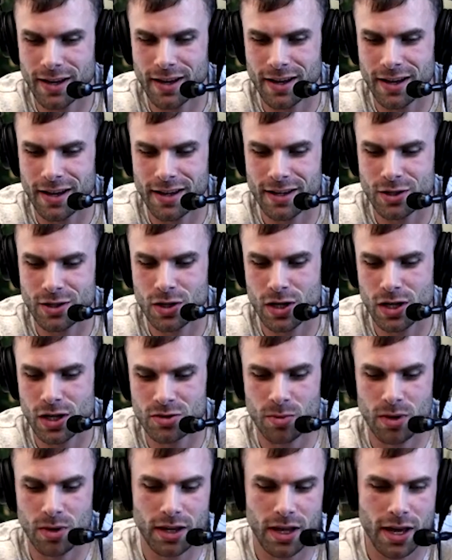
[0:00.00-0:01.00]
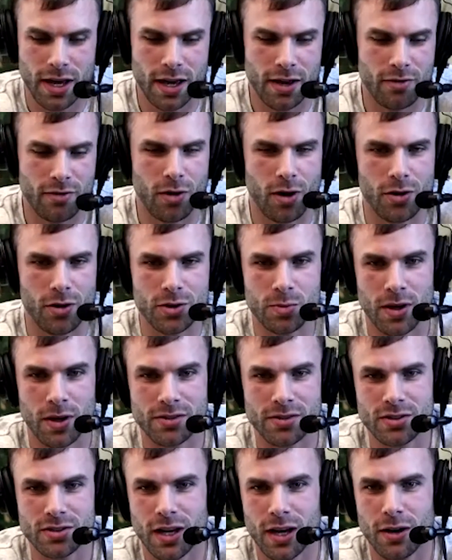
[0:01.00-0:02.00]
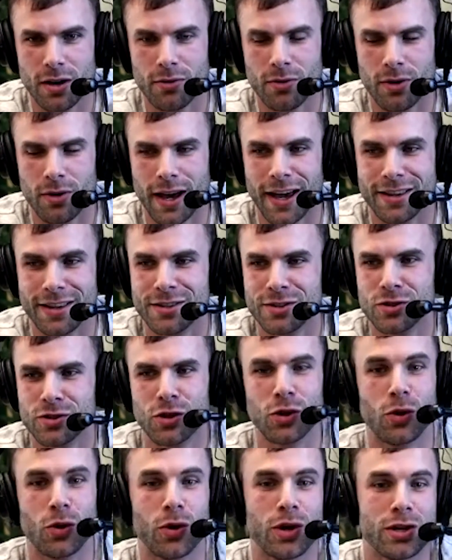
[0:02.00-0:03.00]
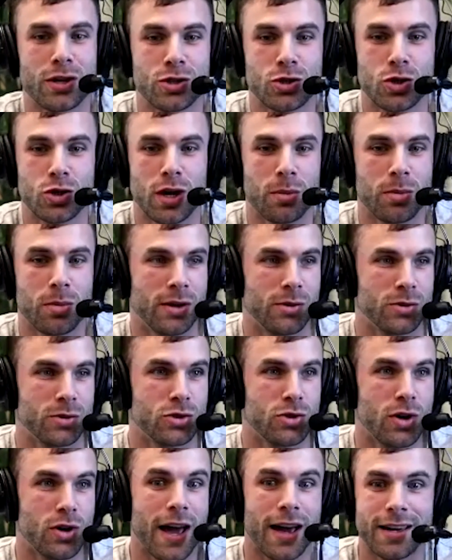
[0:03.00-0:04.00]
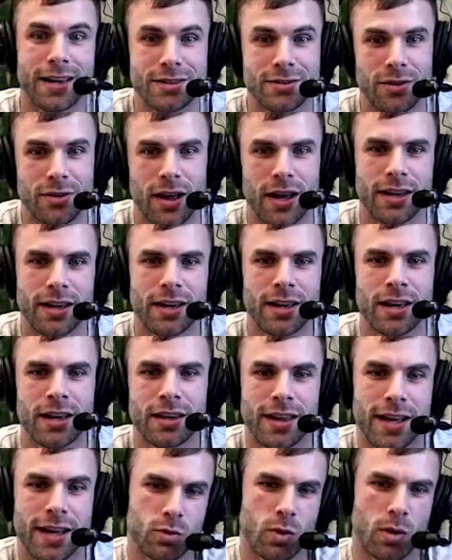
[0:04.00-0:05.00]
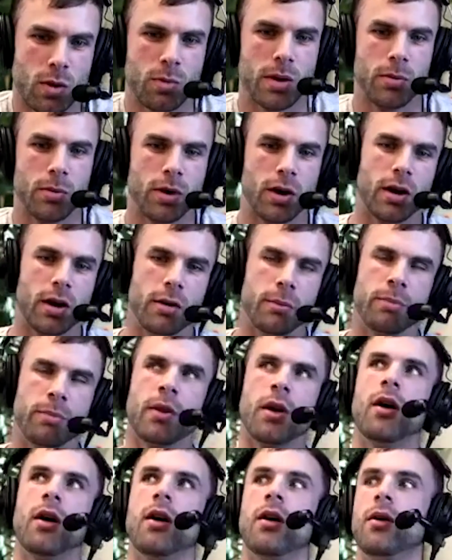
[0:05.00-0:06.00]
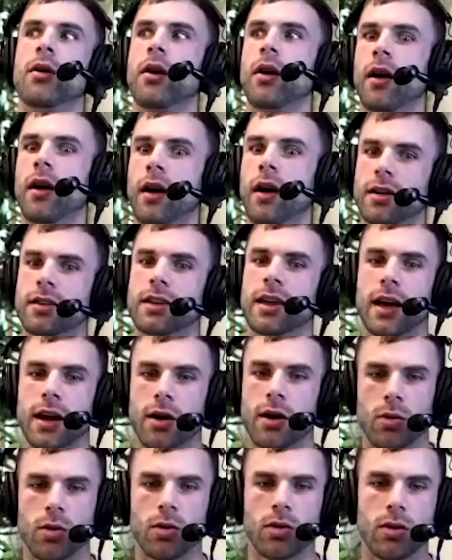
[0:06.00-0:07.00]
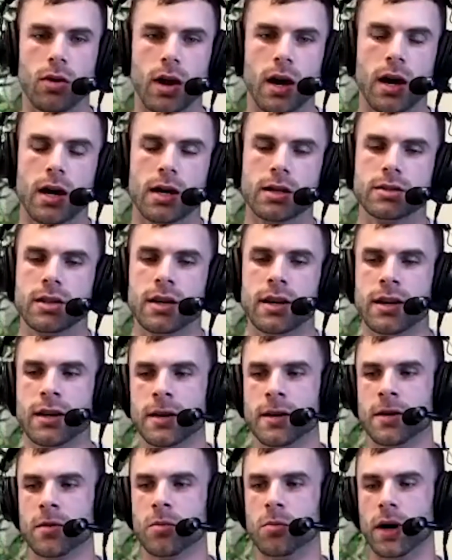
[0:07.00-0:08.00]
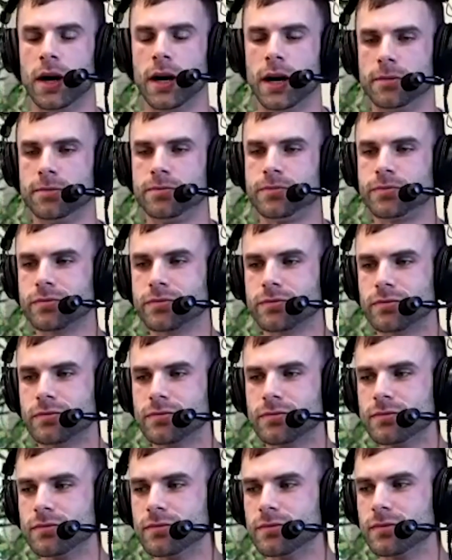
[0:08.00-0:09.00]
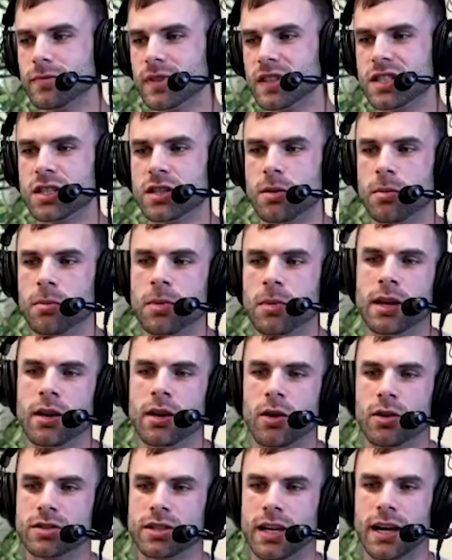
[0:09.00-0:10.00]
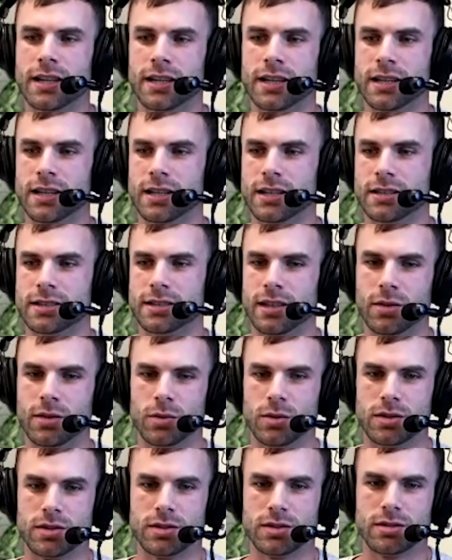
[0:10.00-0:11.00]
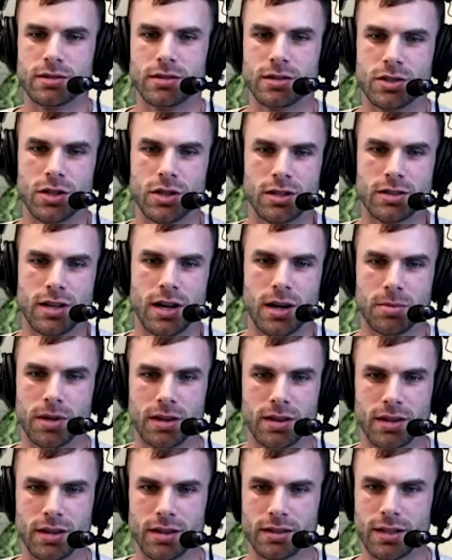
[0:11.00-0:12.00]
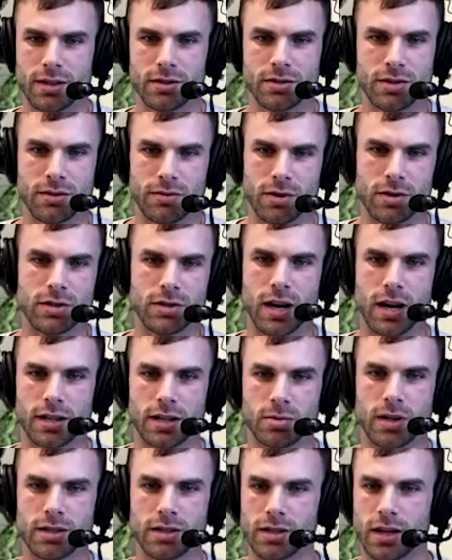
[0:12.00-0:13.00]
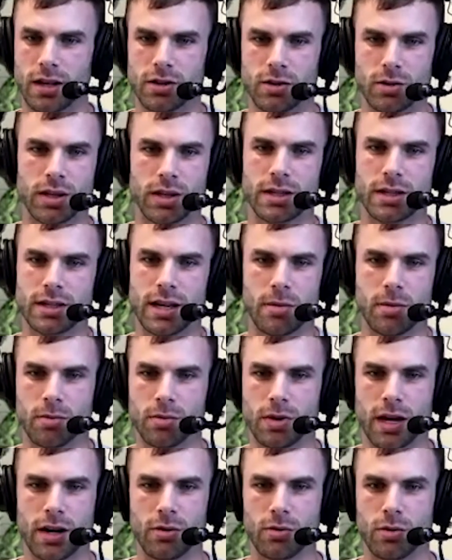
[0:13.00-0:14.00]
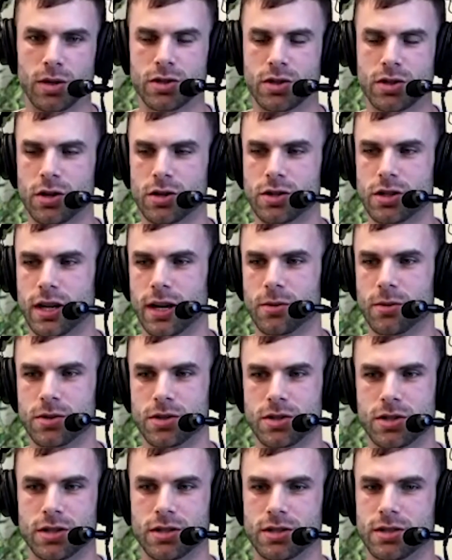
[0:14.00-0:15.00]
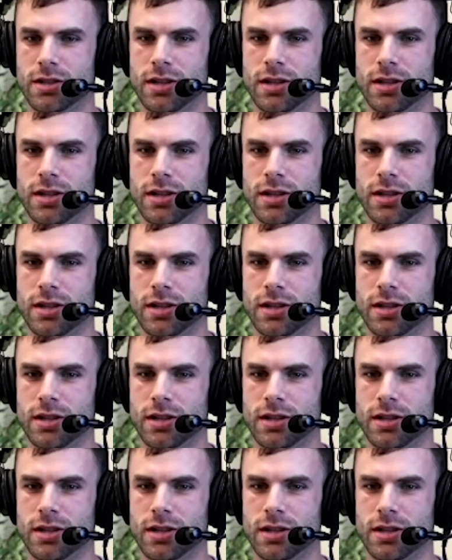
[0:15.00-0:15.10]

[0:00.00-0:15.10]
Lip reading: it changed my life, all this positive stuff, I had this glorious trip and there was dragons flying. That's where people go, oh, okay. And they kind of roll their eyes. But to me, all I needed to see was the Johns Hopkins thing. That was the first hospital I saw doing any kind of research. And I was just